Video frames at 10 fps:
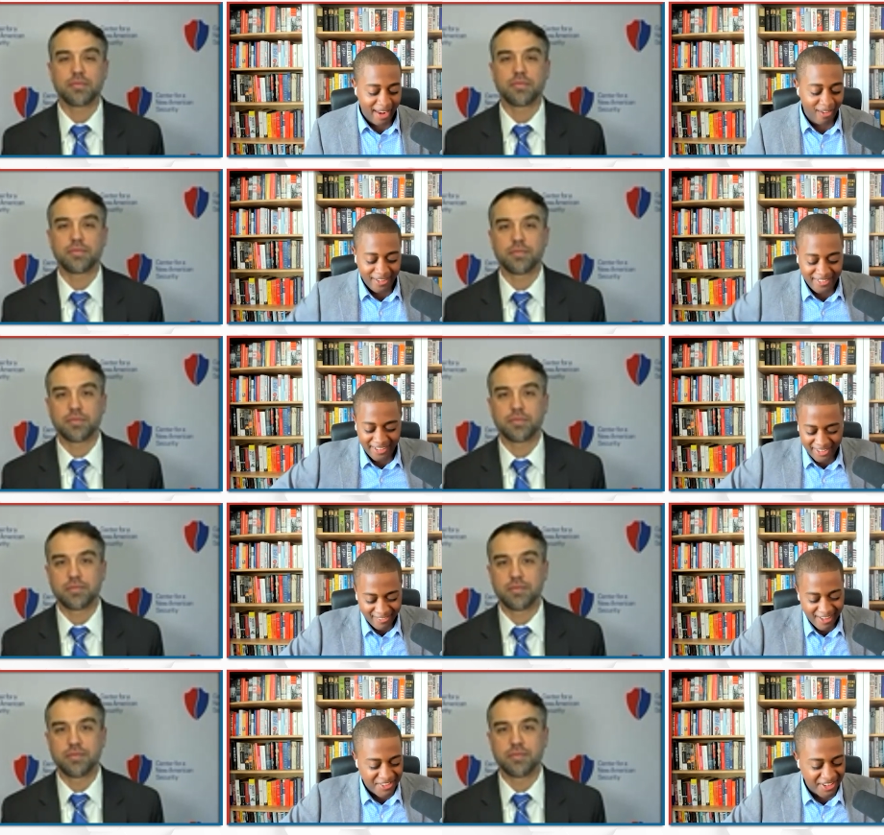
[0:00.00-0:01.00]
Speaker 1: that
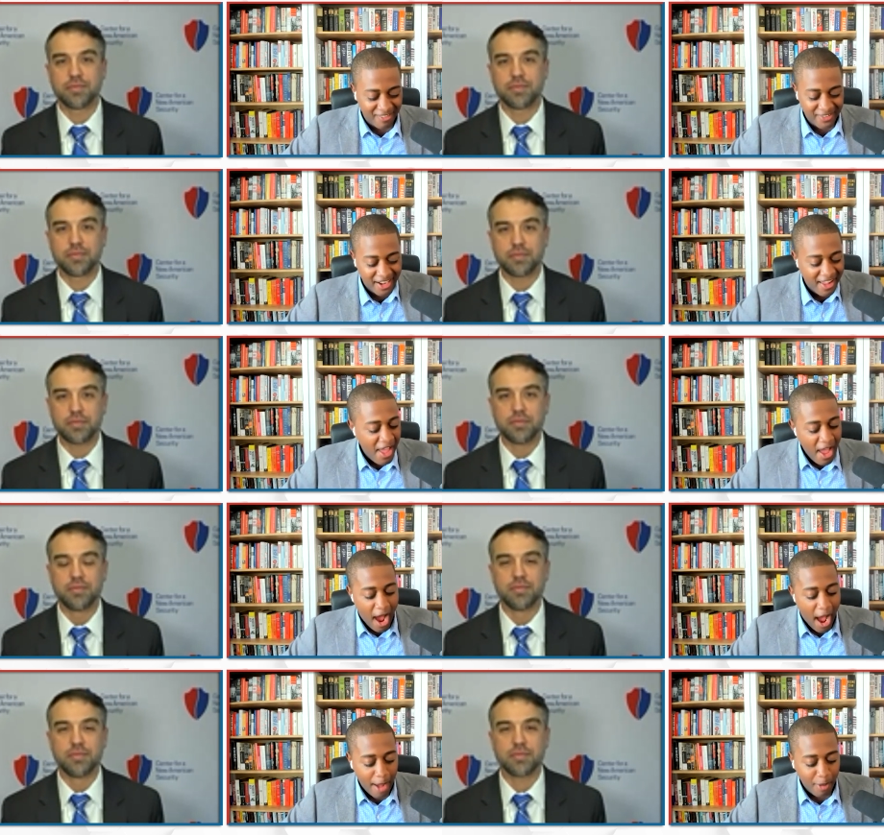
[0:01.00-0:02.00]
articulation of it.
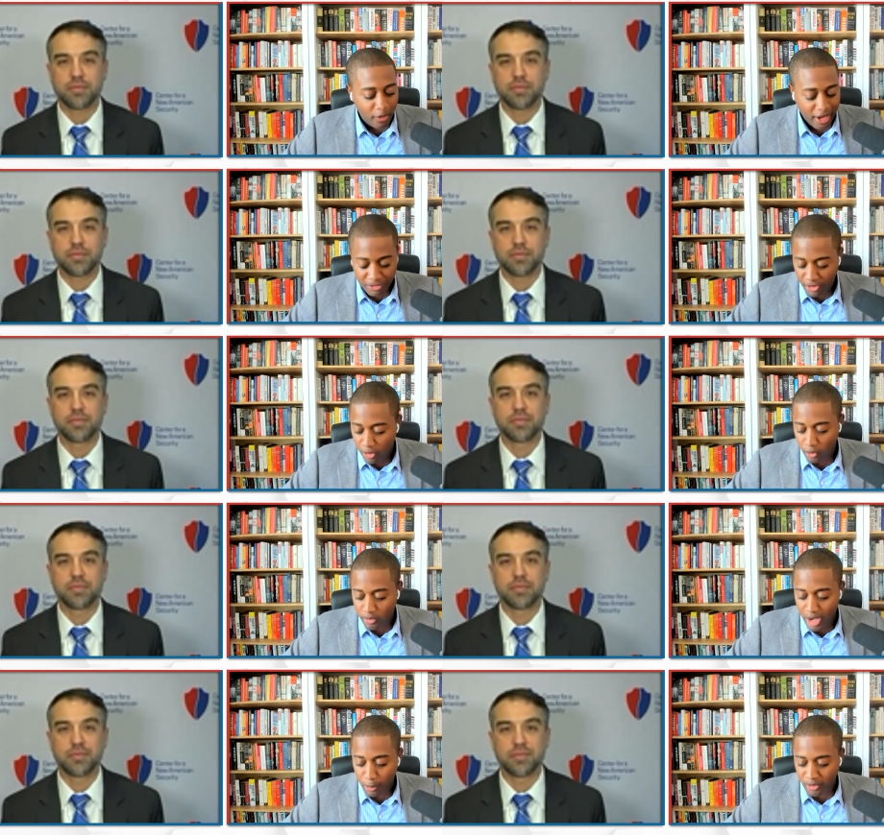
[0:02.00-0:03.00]
Um, okay, so
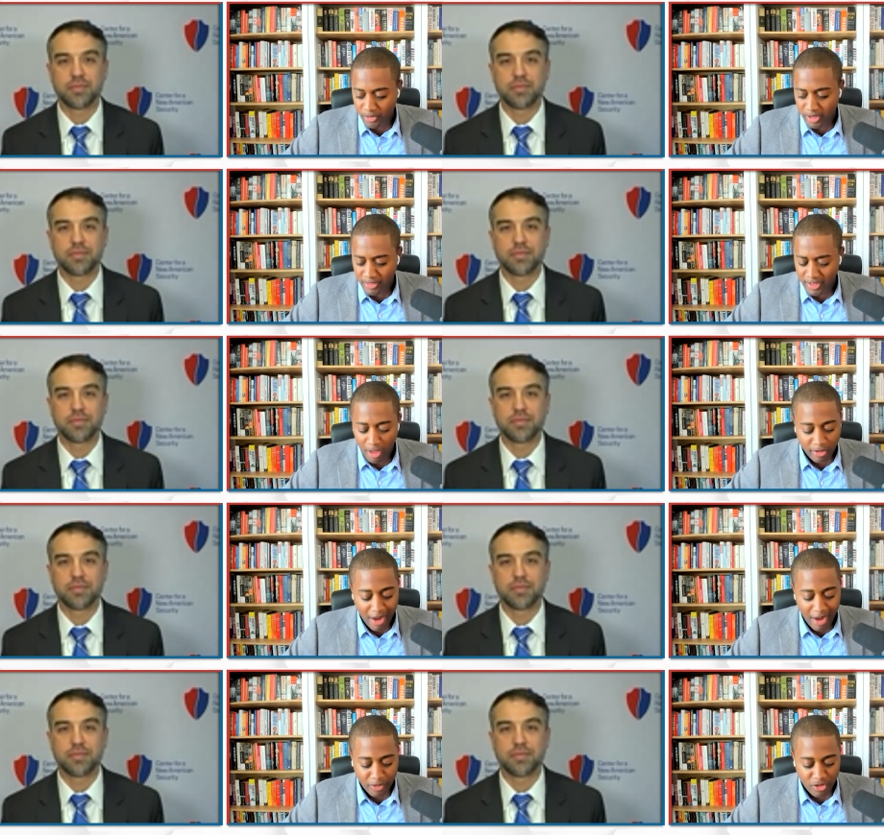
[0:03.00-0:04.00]
now we're the, in the other
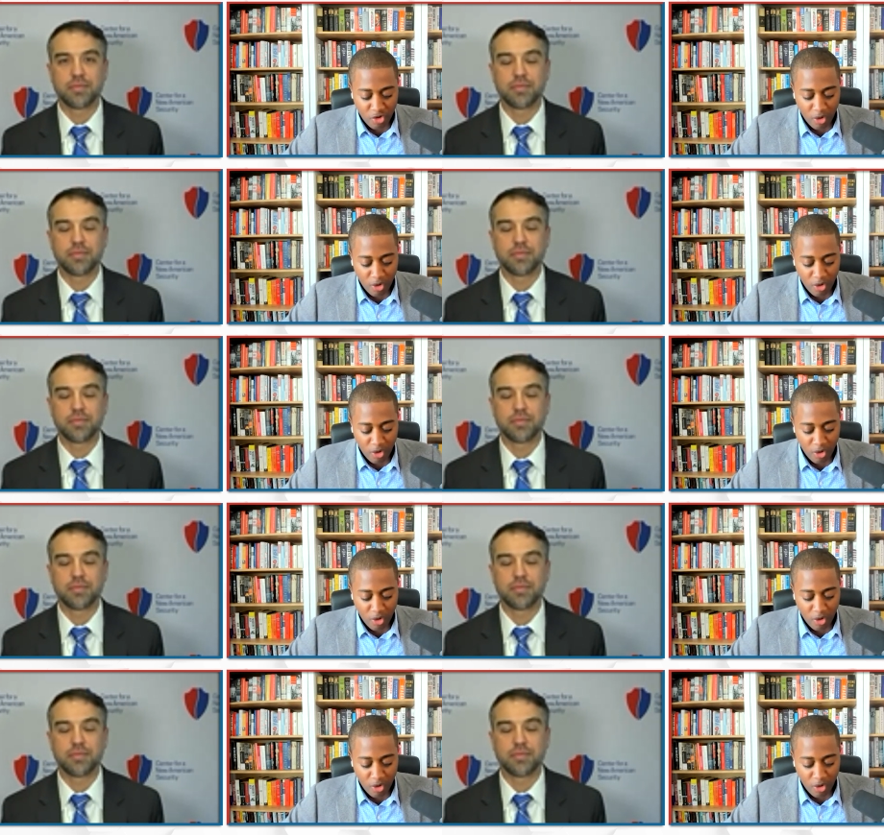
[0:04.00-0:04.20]
half of the show.